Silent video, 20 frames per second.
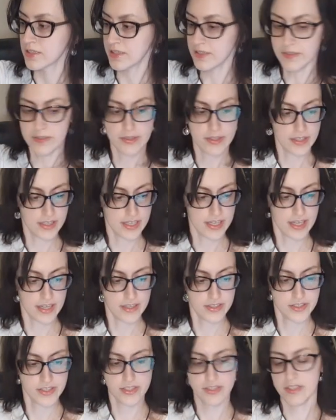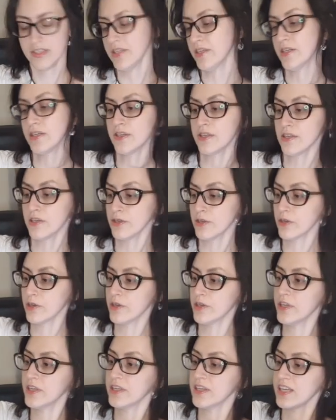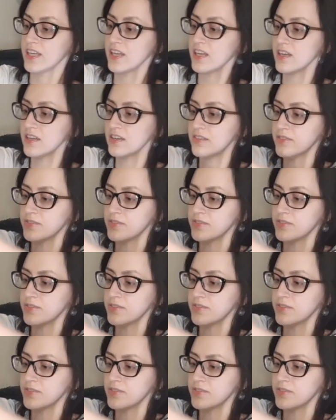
So you get your hoodie.